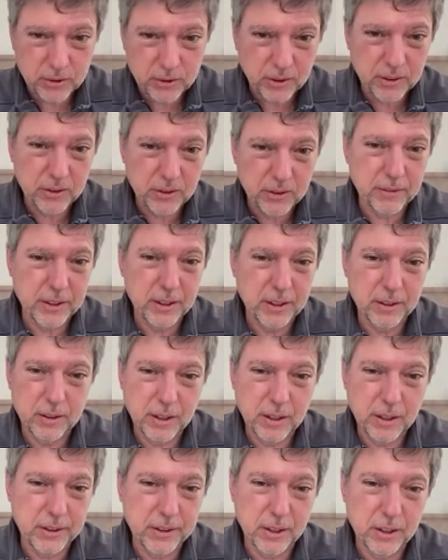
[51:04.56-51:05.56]
across these,
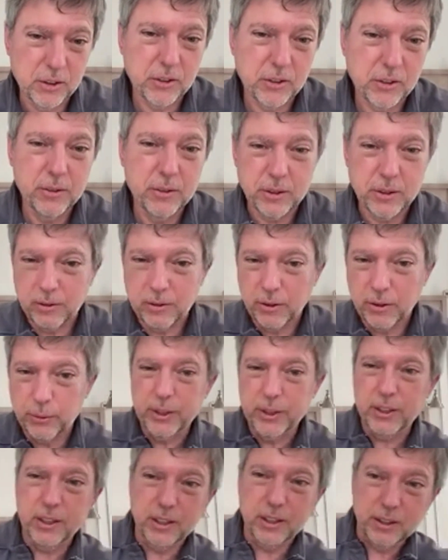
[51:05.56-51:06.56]
having these kind of
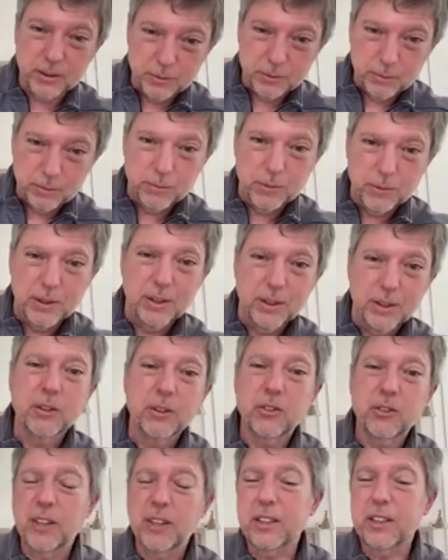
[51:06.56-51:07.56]
three
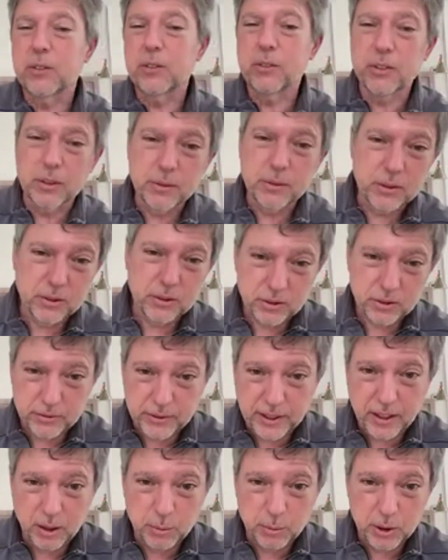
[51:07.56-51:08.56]
sets of services
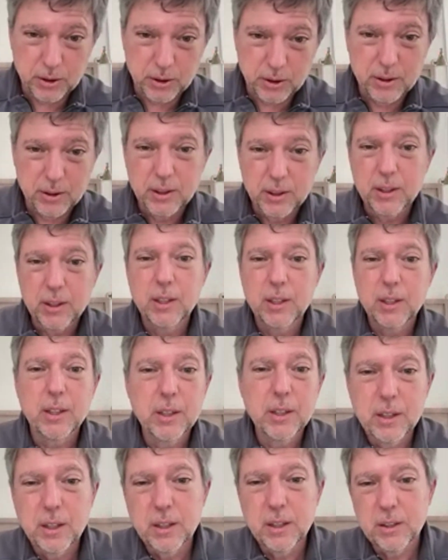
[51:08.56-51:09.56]
available,
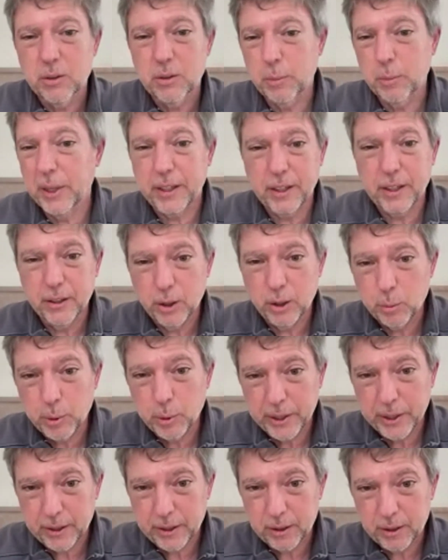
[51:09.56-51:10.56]
just make it a
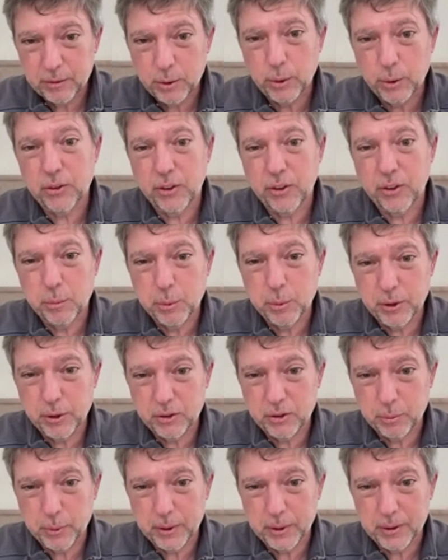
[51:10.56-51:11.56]
no-brainer. Of course, they'll
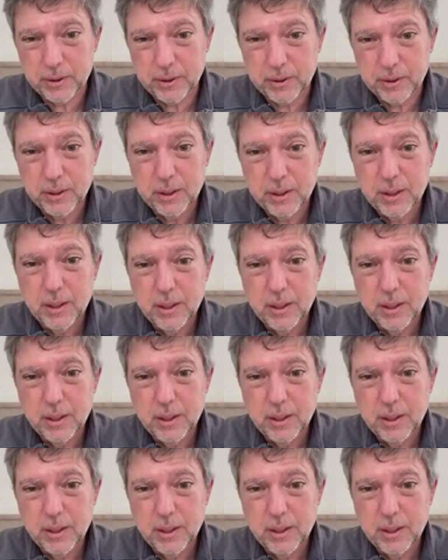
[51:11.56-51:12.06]
participate.